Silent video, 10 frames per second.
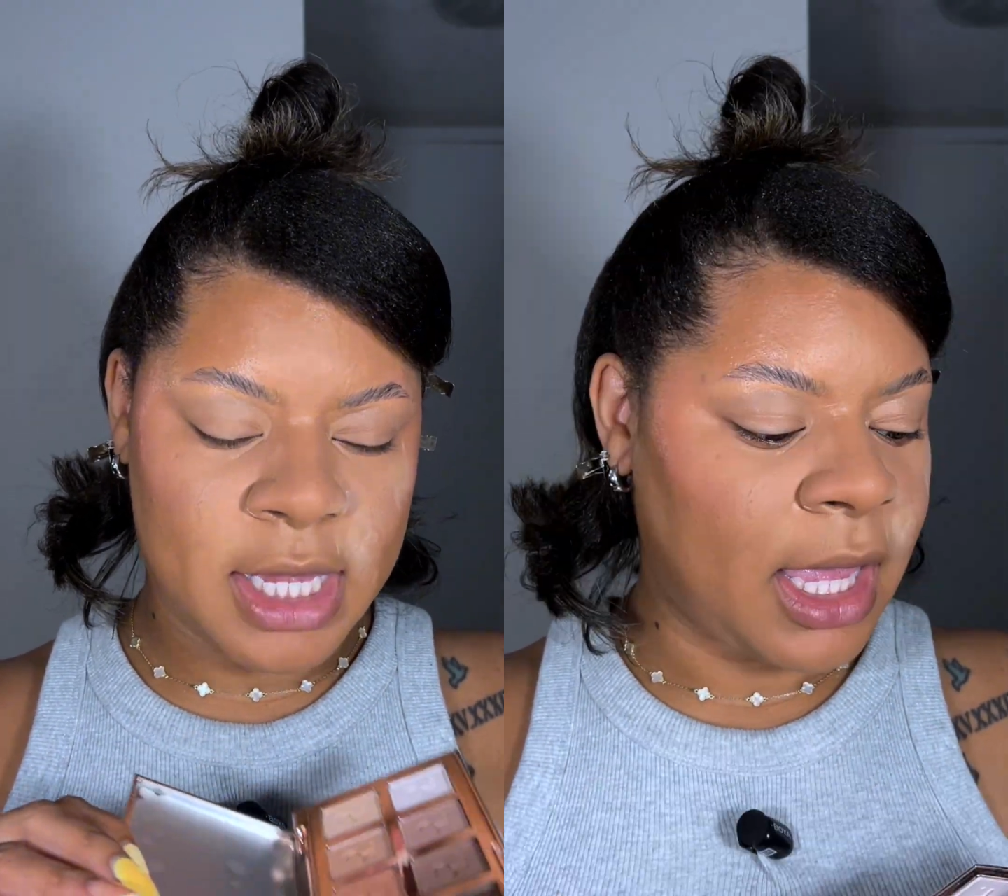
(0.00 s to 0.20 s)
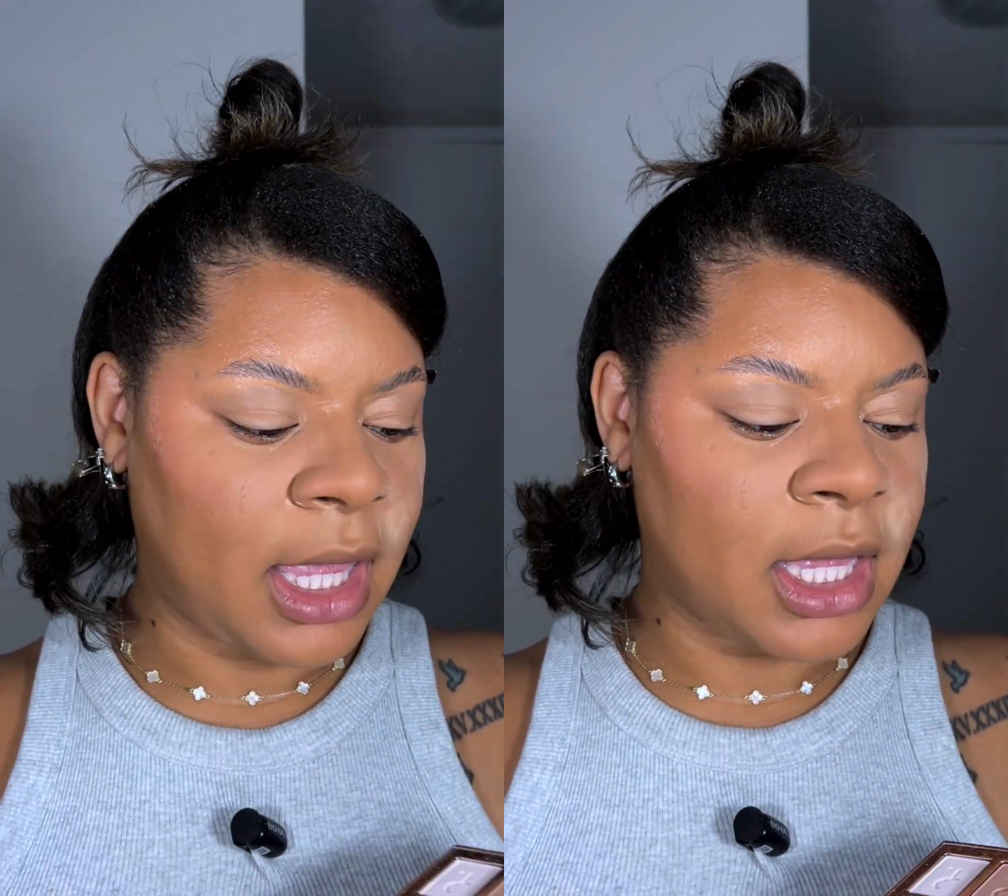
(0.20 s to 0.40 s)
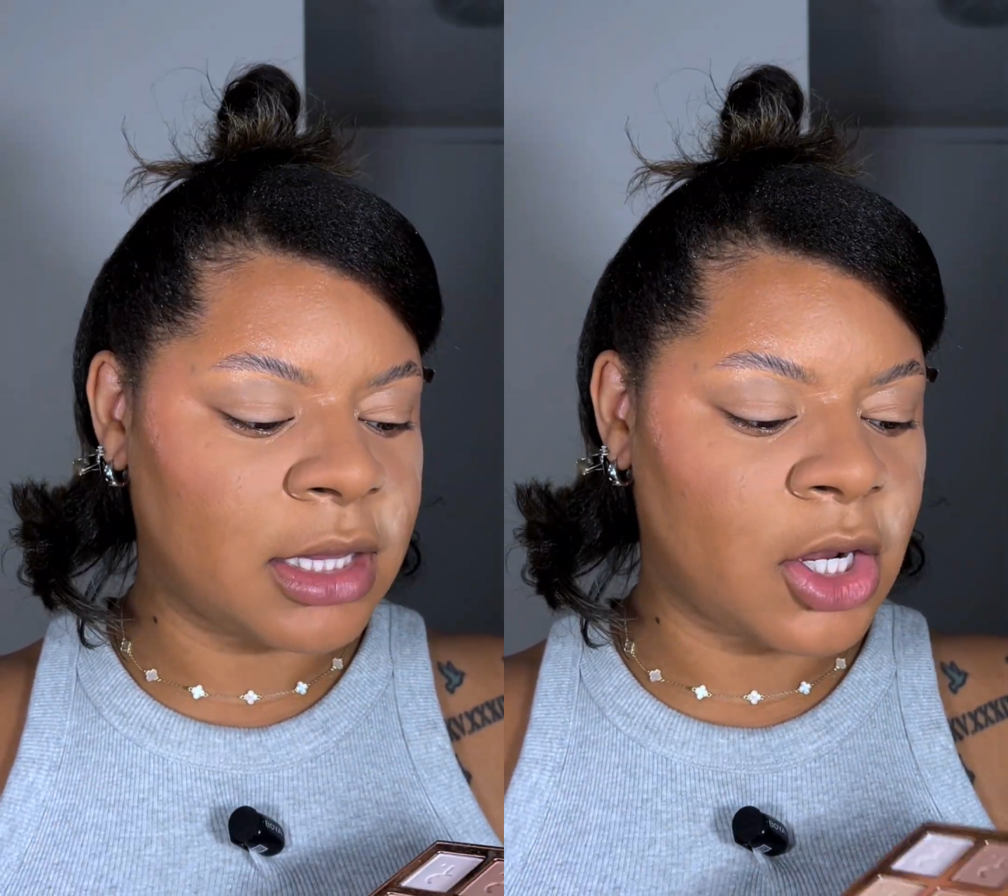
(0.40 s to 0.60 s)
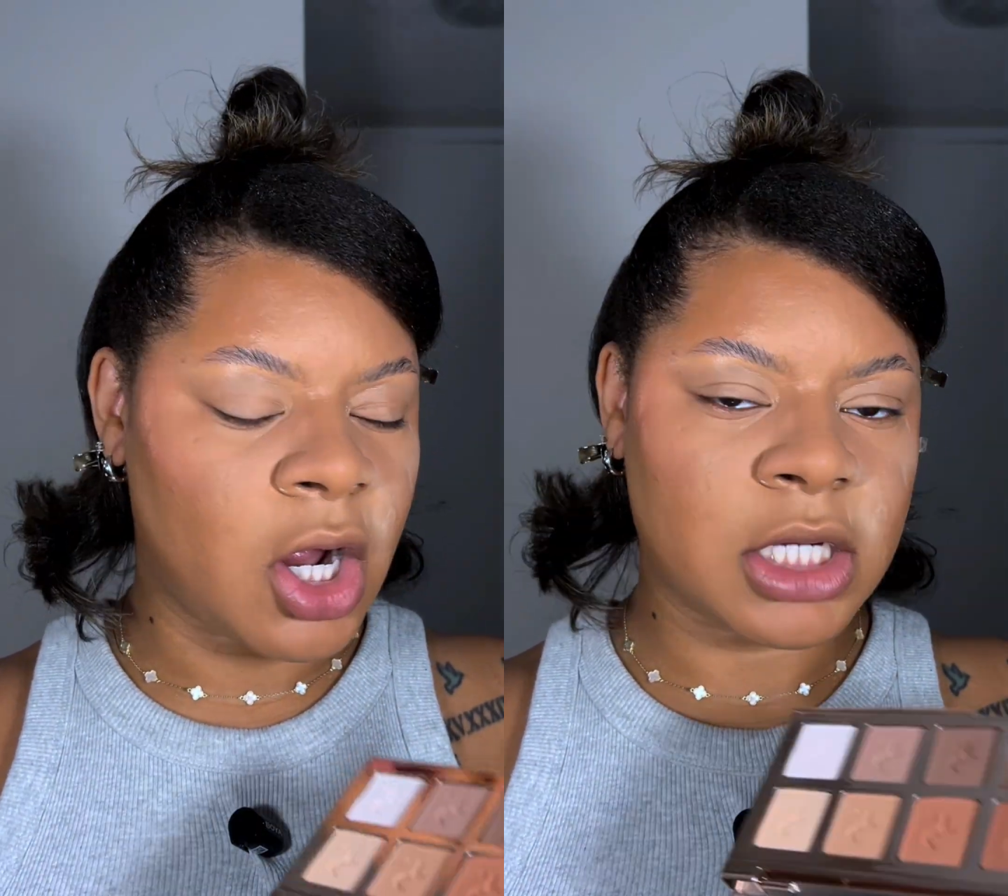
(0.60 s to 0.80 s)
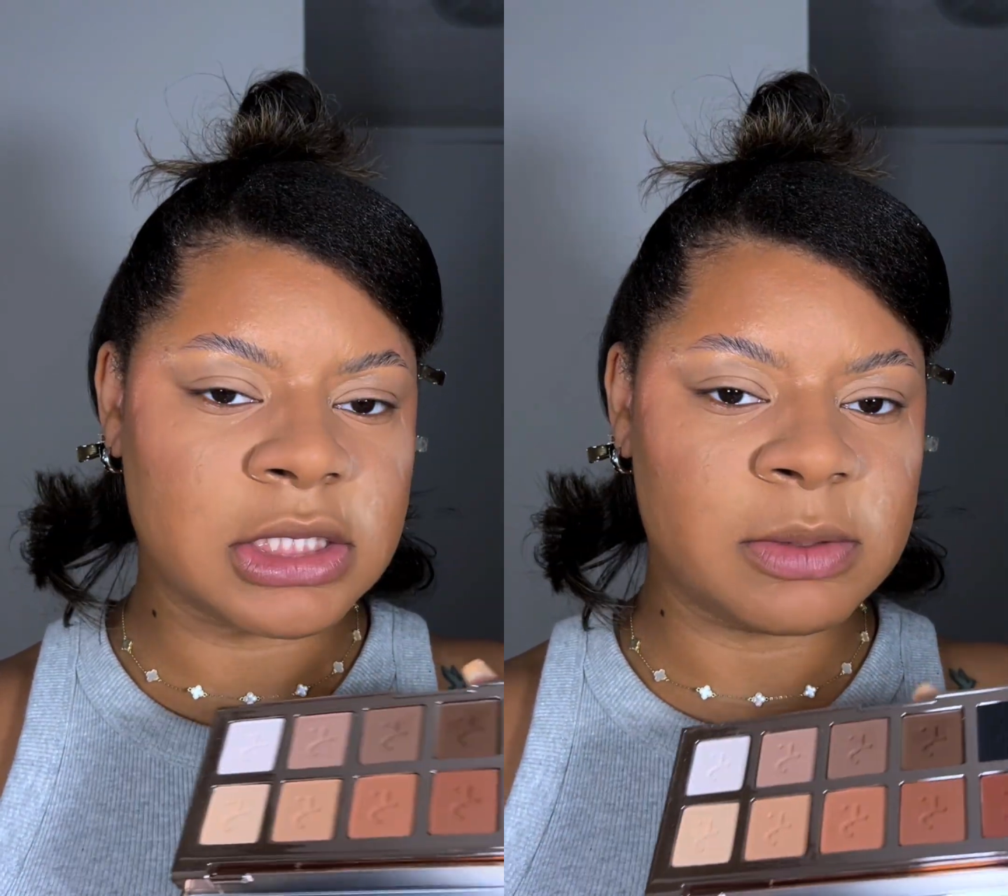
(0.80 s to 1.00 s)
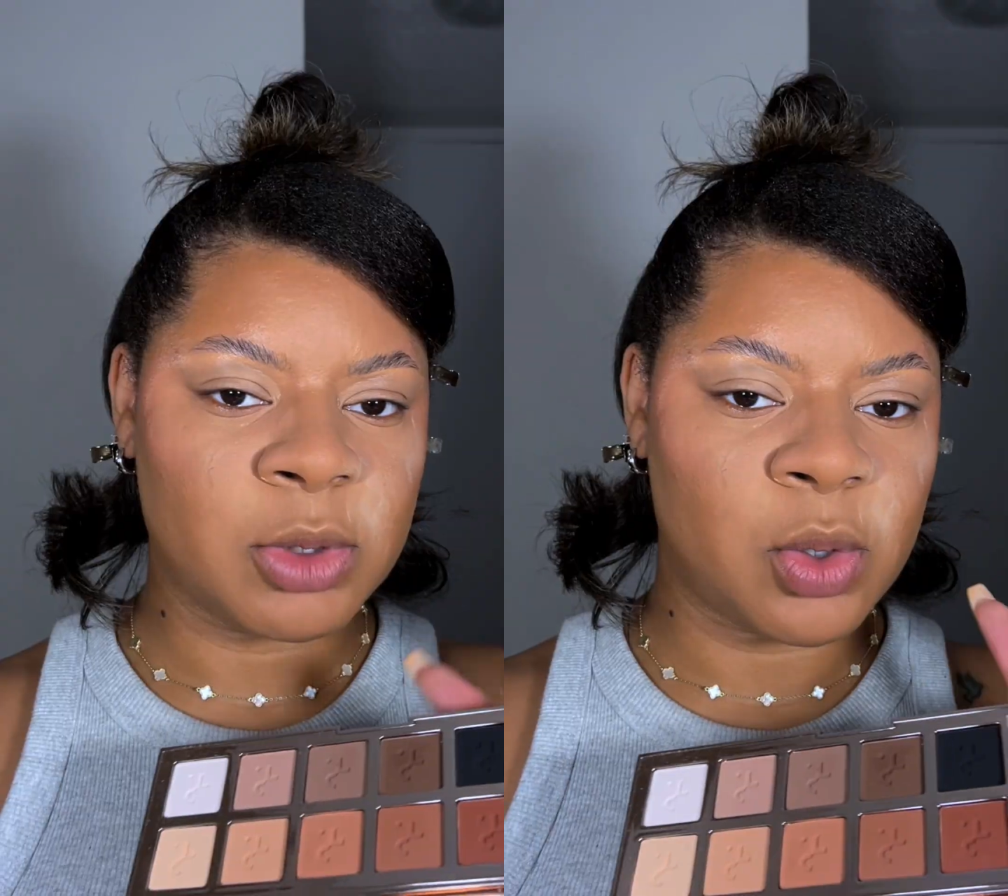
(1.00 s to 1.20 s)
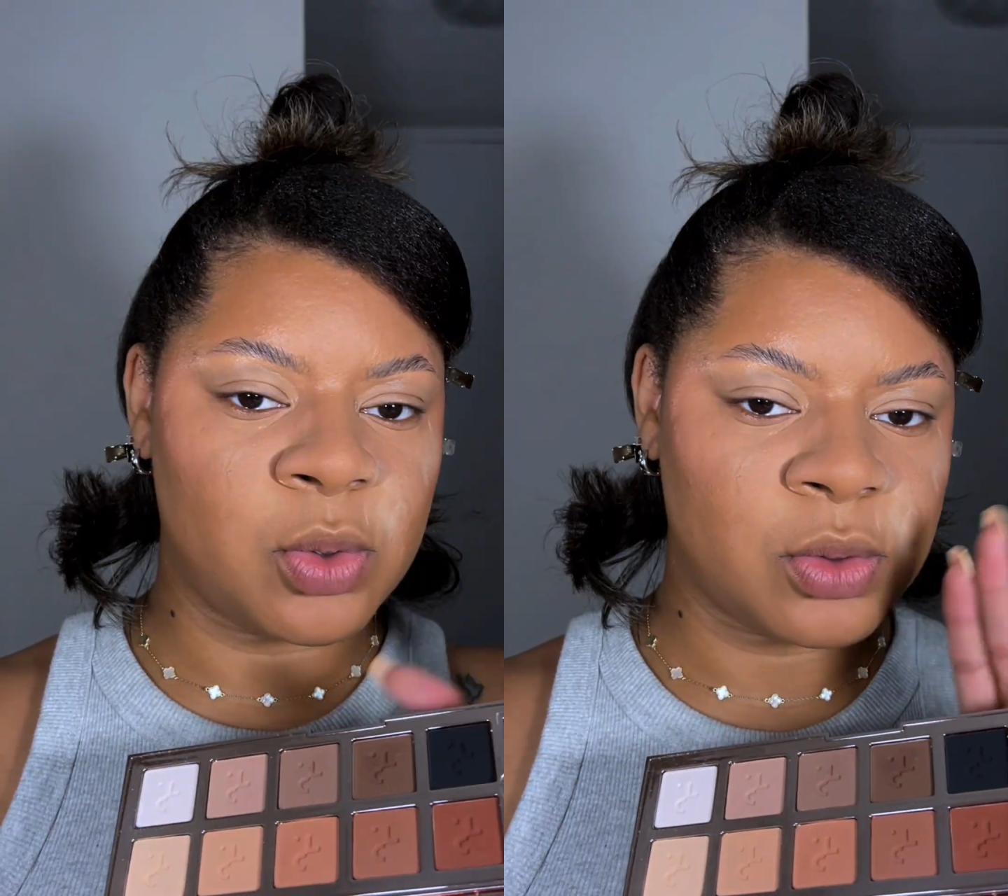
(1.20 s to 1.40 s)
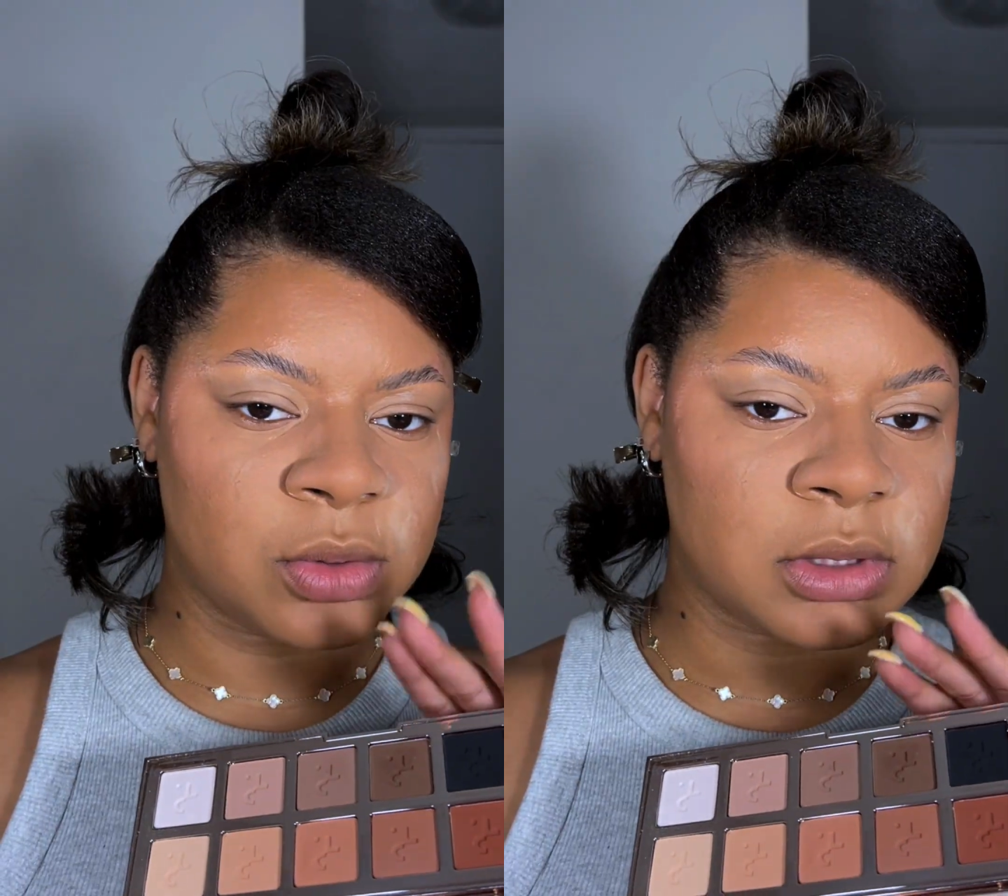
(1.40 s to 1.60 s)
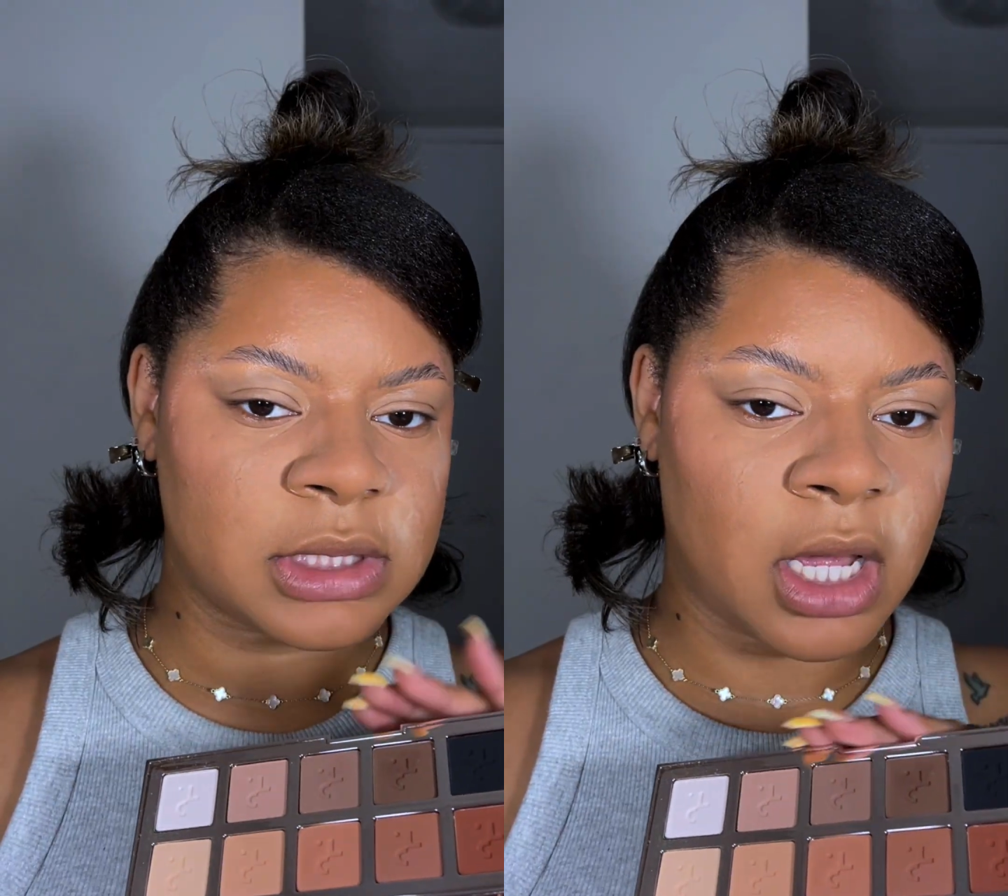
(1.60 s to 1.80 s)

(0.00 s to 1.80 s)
and there are some cools